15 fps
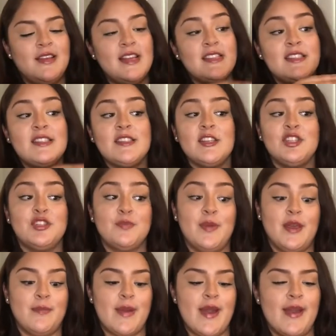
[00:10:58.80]
it's such a
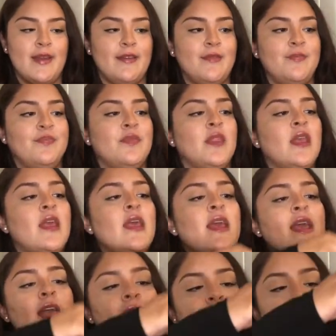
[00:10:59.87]
big bag.
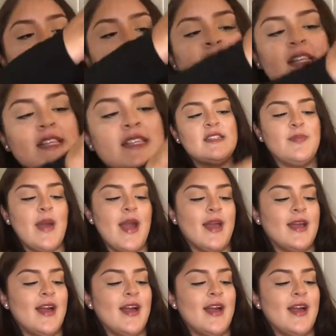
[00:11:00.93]
Inside bag,